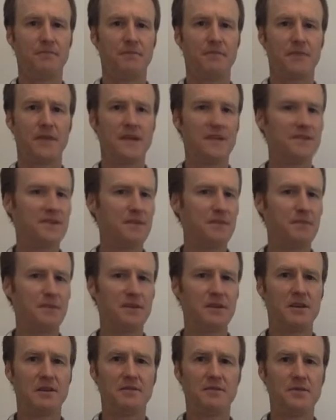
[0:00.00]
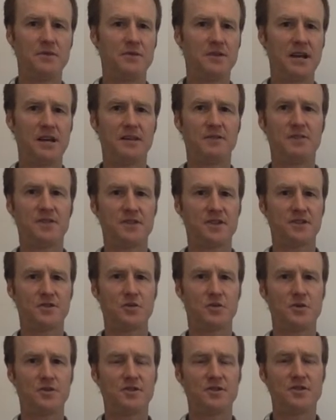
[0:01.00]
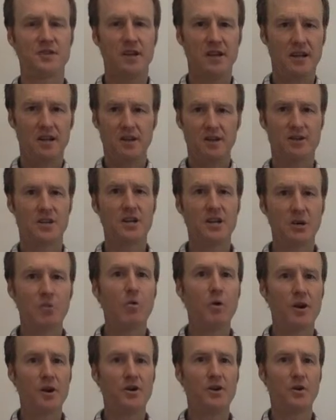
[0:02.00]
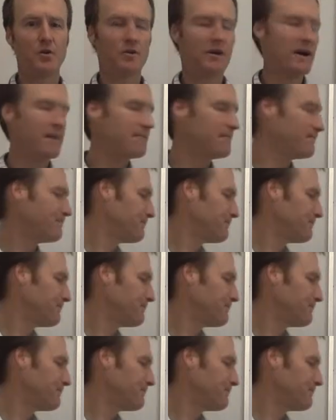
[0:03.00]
That's something that if you take physics courses, you're going to want to know that.